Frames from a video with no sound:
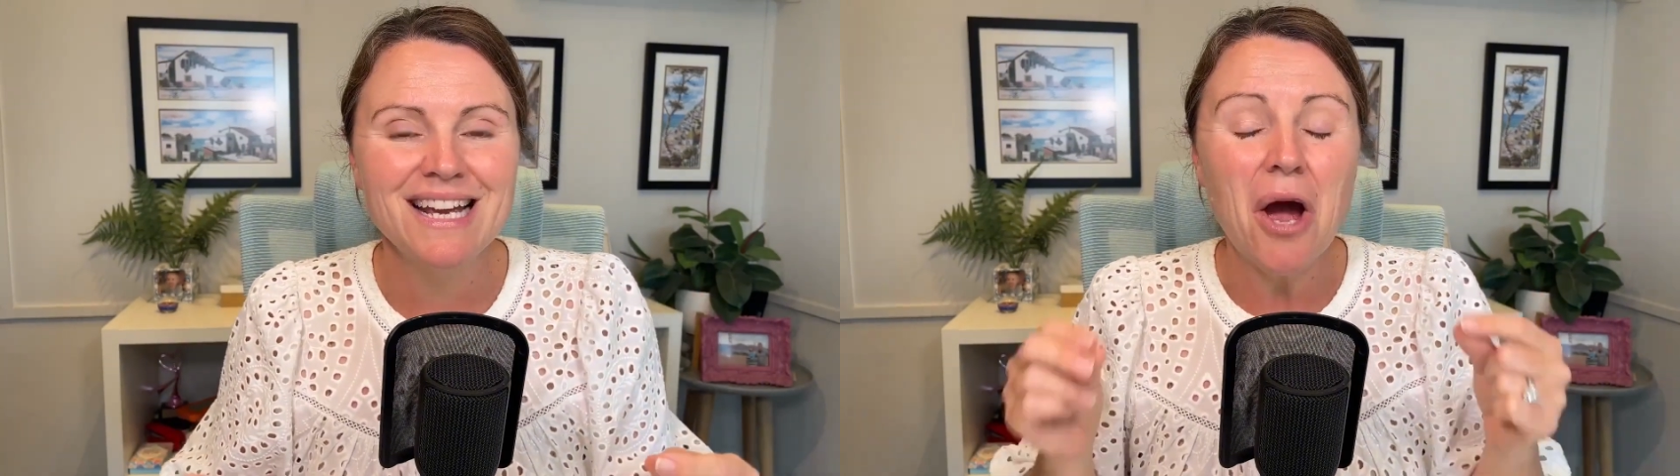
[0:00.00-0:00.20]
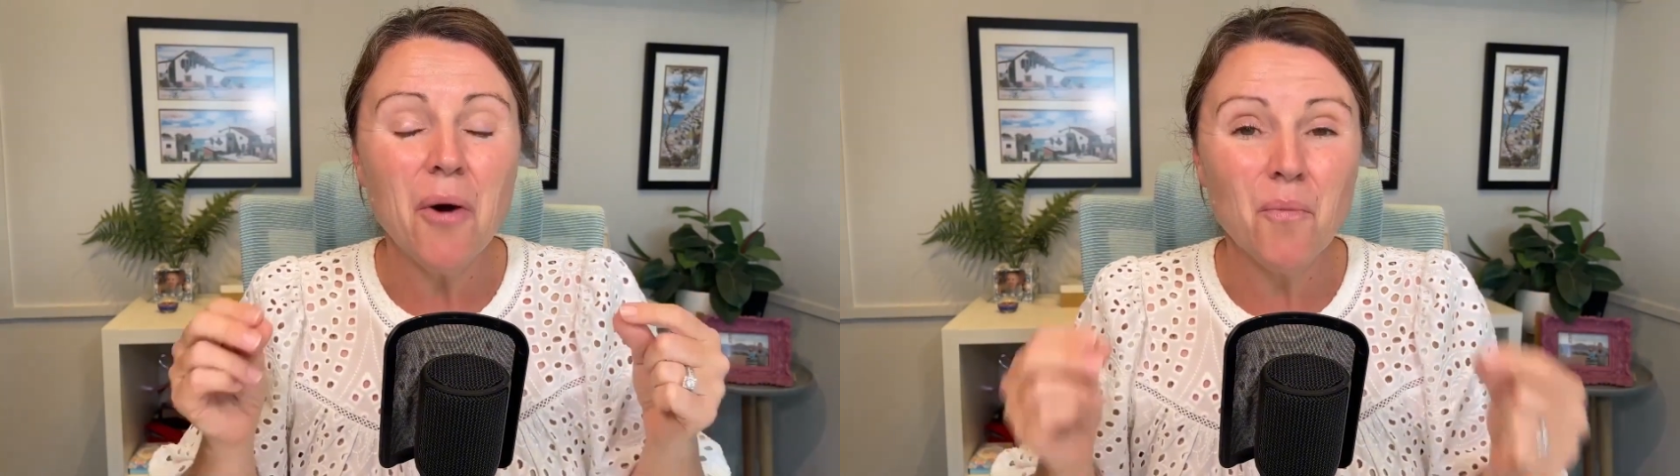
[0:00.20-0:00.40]

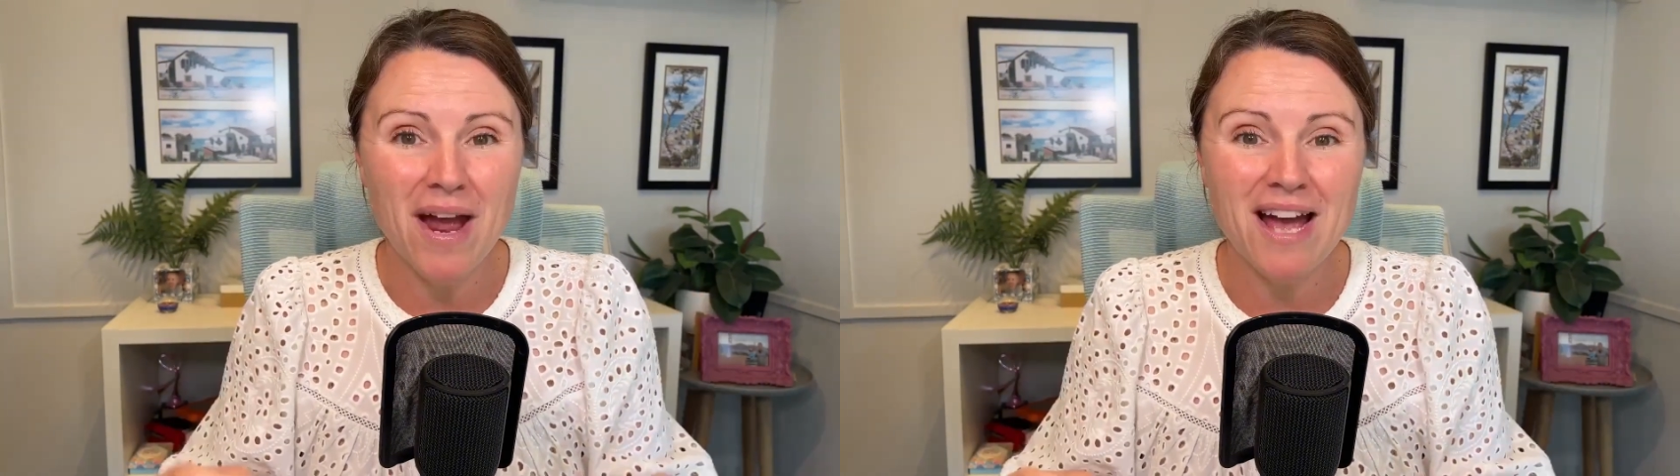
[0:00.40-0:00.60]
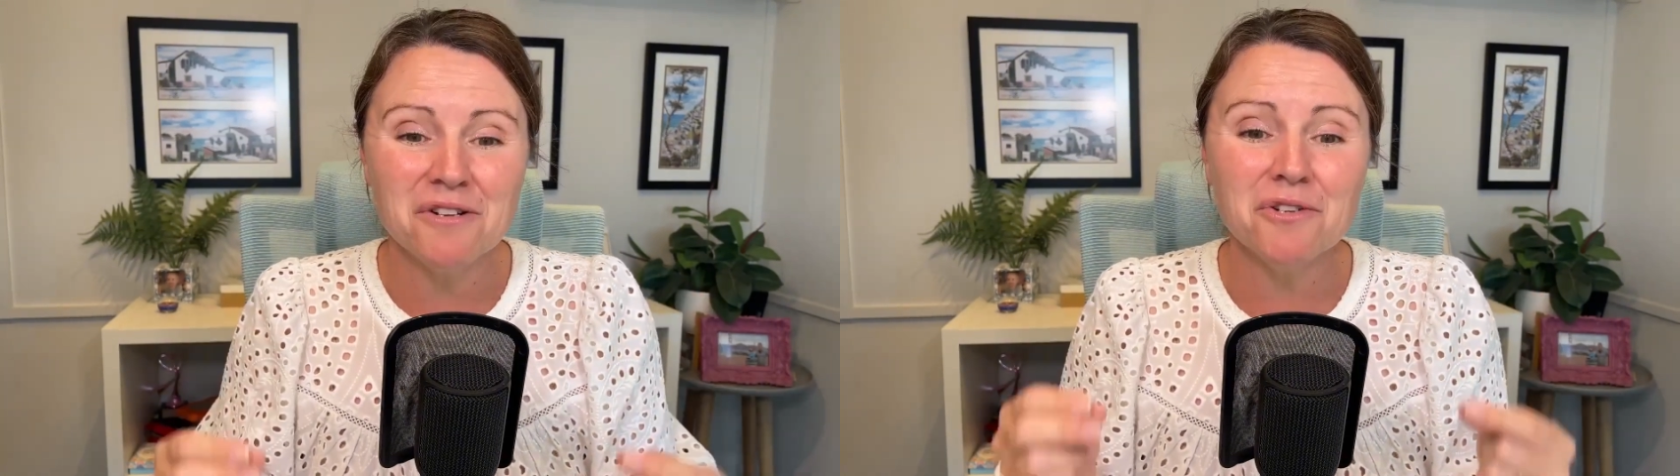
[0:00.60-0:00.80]

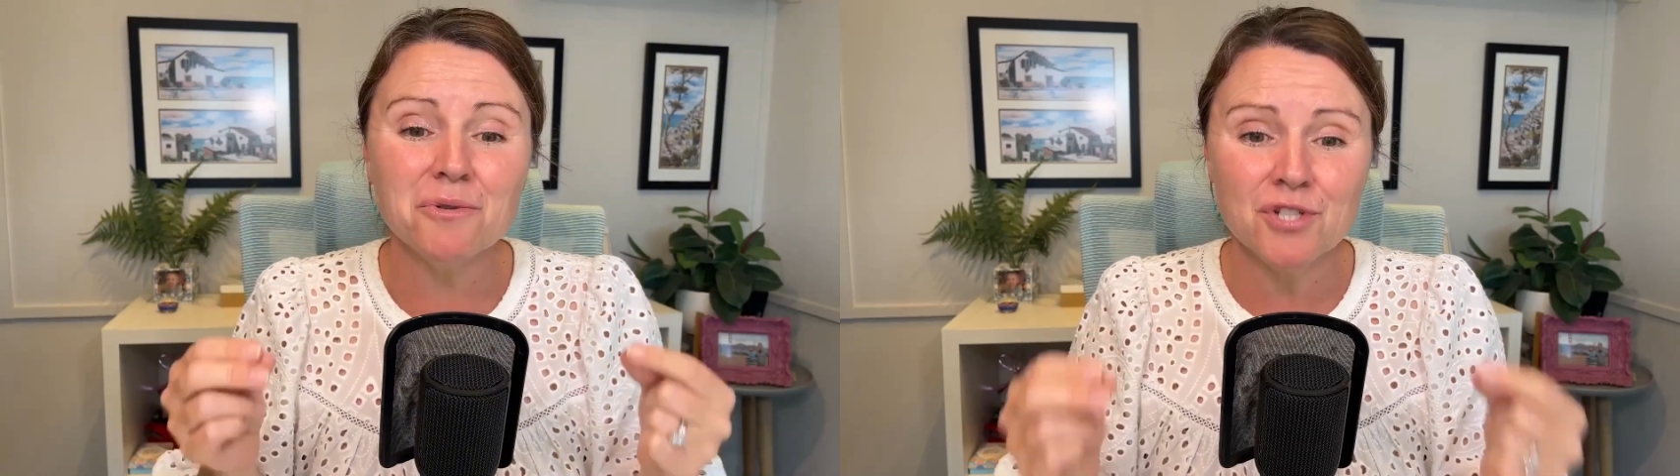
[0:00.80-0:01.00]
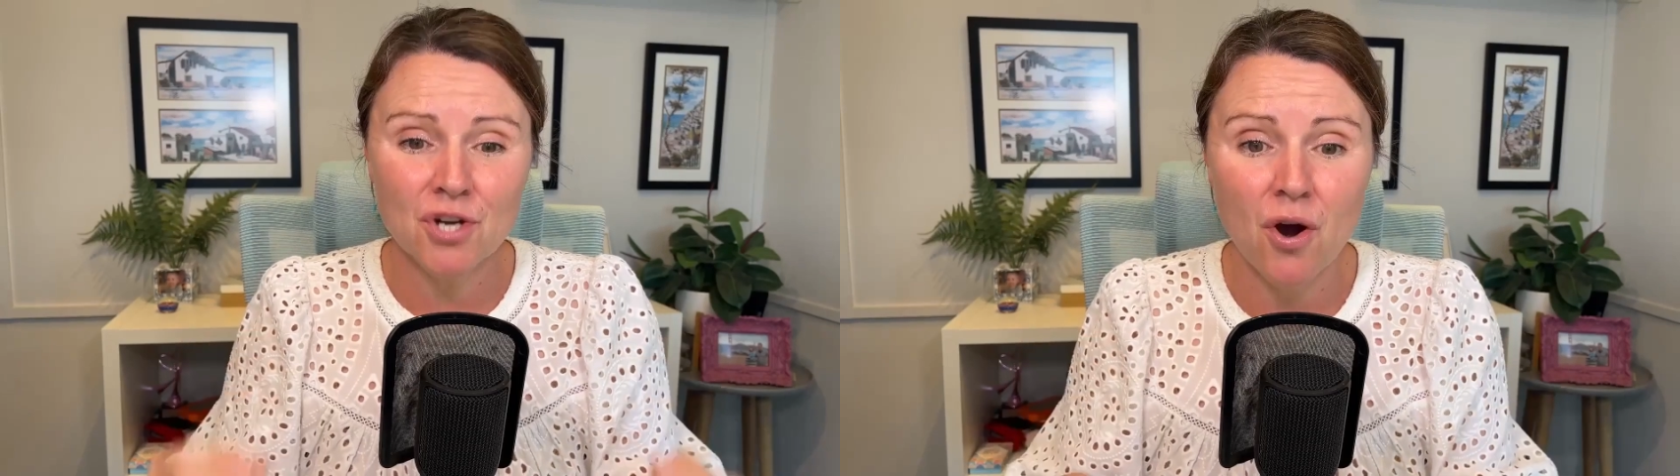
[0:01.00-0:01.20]
around your
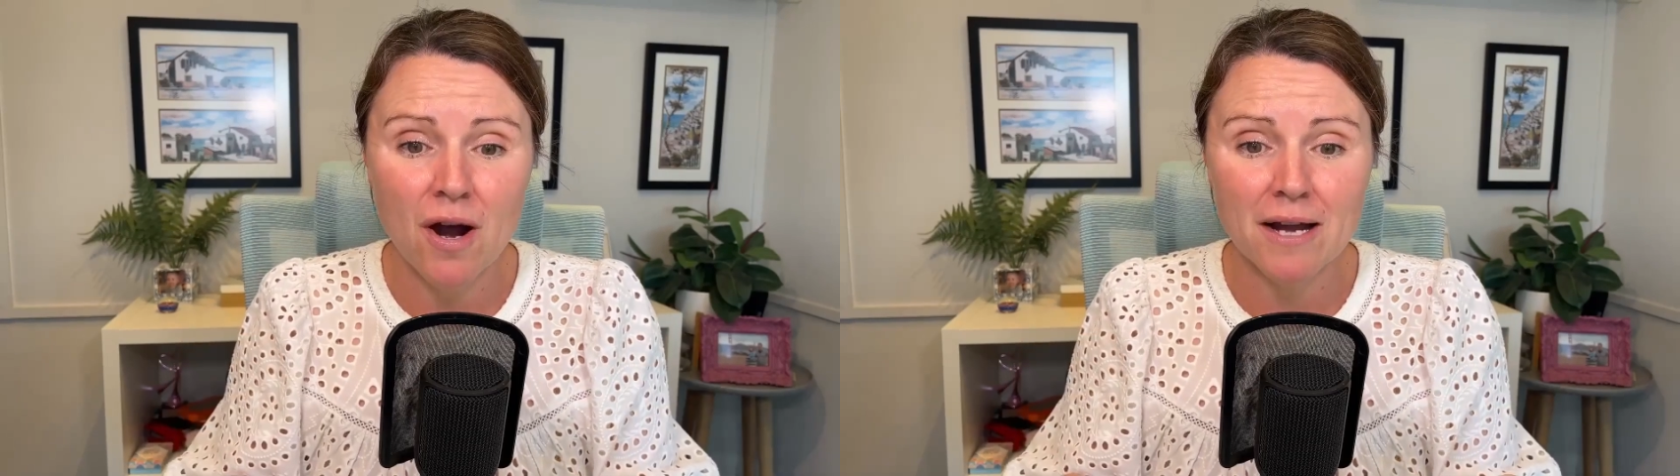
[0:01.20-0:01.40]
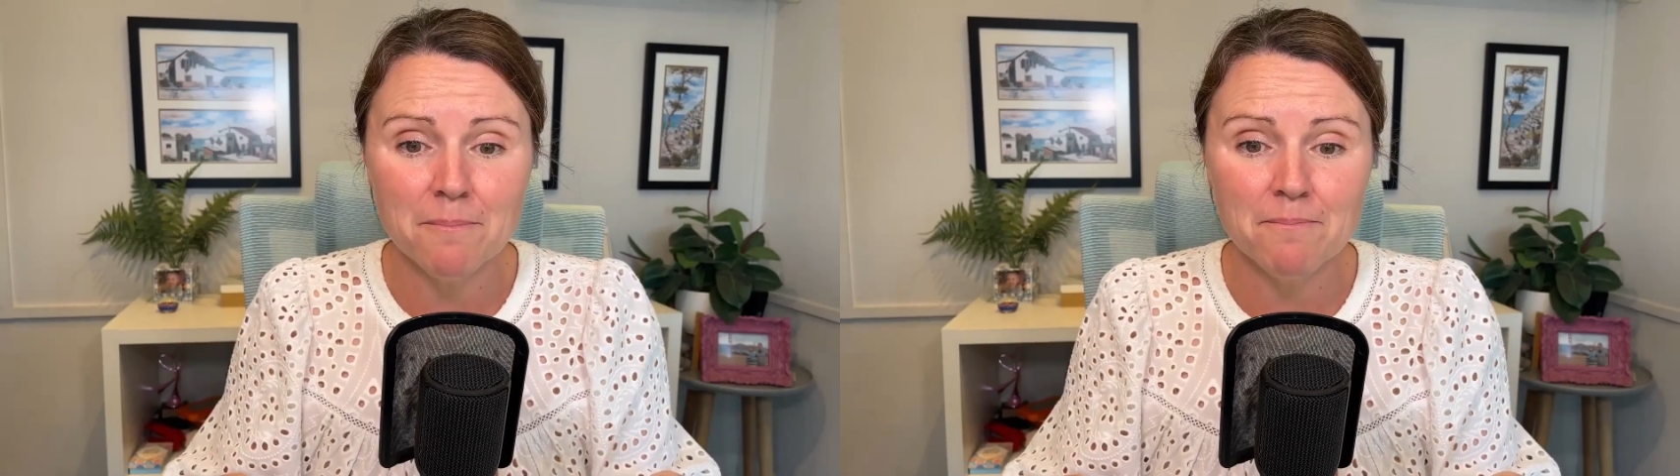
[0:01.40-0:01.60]

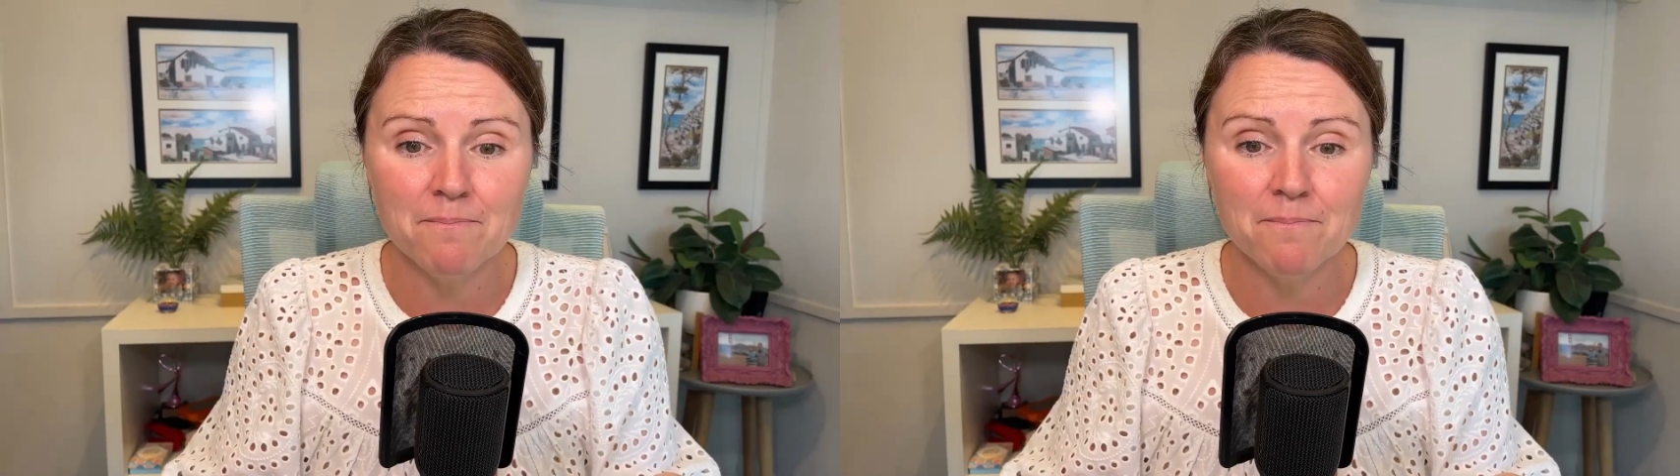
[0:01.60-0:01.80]
time.